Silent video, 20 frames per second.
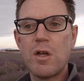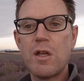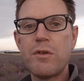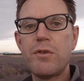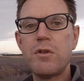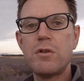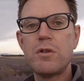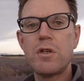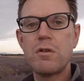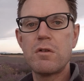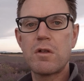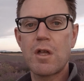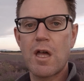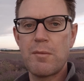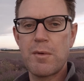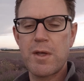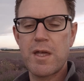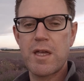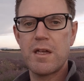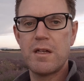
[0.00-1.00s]
if you do
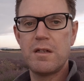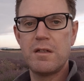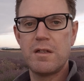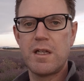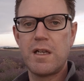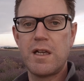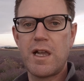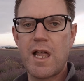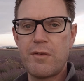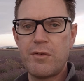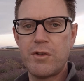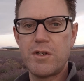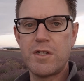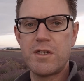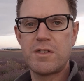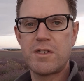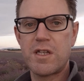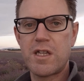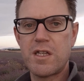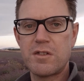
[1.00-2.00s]
come here in lavender
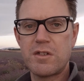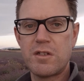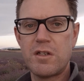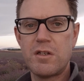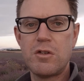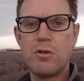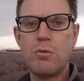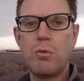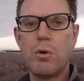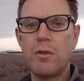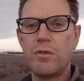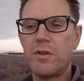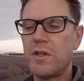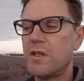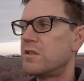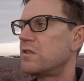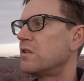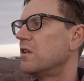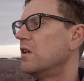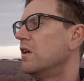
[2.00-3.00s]
season and you want
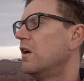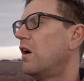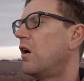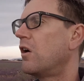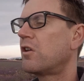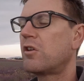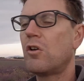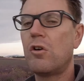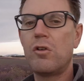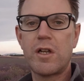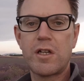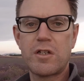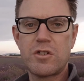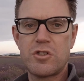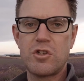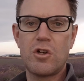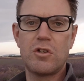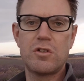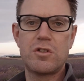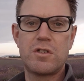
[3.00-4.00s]
these iconic
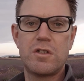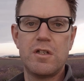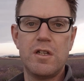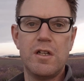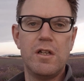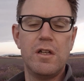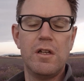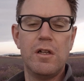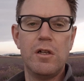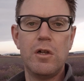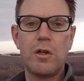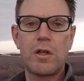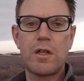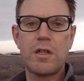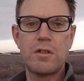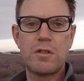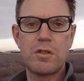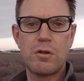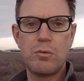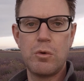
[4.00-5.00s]
shots
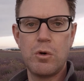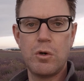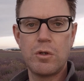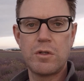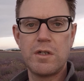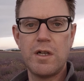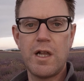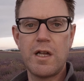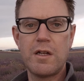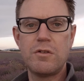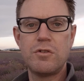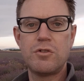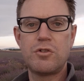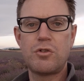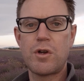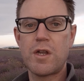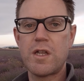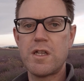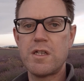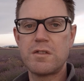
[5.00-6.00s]
looking towards lone
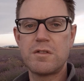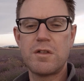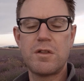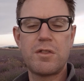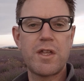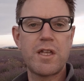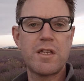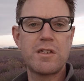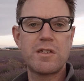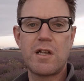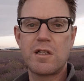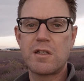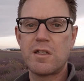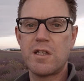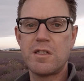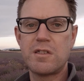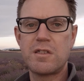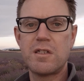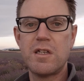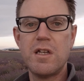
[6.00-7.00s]
trees and things like
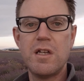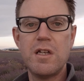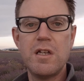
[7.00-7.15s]
this,